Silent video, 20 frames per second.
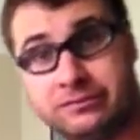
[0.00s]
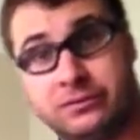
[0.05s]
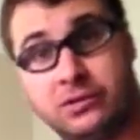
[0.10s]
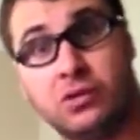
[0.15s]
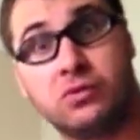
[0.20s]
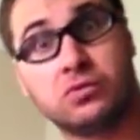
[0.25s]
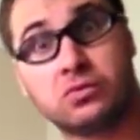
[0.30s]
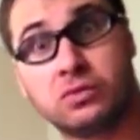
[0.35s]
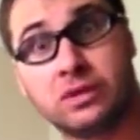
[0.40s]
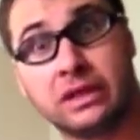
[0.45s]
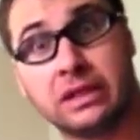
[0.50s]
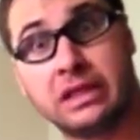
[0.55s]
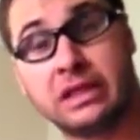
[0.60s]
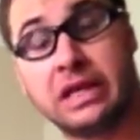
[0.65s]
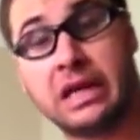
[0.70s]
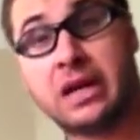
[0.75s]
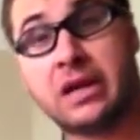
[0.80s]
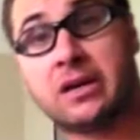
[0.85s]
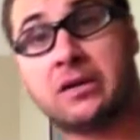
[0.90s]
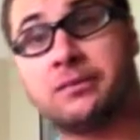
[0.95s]
don't really
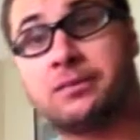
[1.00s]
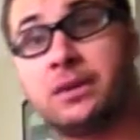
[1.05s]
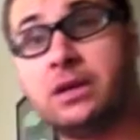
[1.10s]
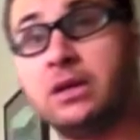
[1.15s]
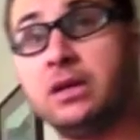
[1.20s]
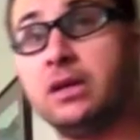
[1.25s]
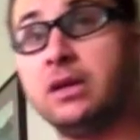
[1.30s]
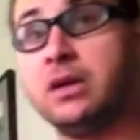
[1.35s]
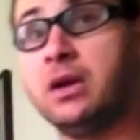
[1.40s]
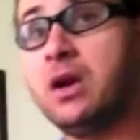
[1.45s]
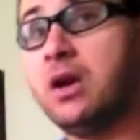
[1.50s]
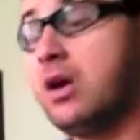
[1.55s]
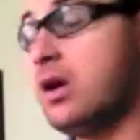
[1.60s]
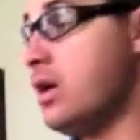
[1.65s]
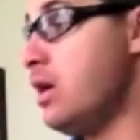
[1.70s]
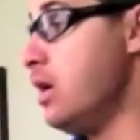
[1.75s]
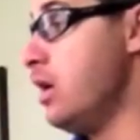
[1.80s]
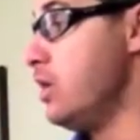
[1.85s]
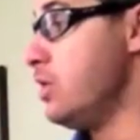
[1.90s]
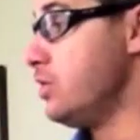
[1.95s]
care.
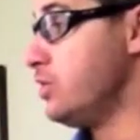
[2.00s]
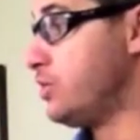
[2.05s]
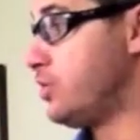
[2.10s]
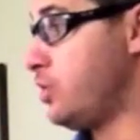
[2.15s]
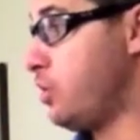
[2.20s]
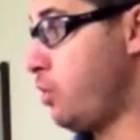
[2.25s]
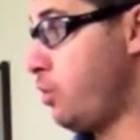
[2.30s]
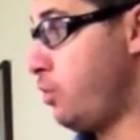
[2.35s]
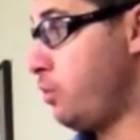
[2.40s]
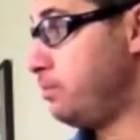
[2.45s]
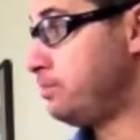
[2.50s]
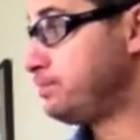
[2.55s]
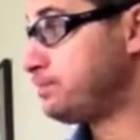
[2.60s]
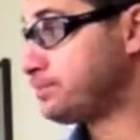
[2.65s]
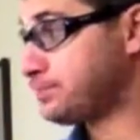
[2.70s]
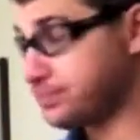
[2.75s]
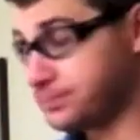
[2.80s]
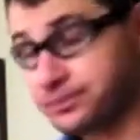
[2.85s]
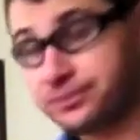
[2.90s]
So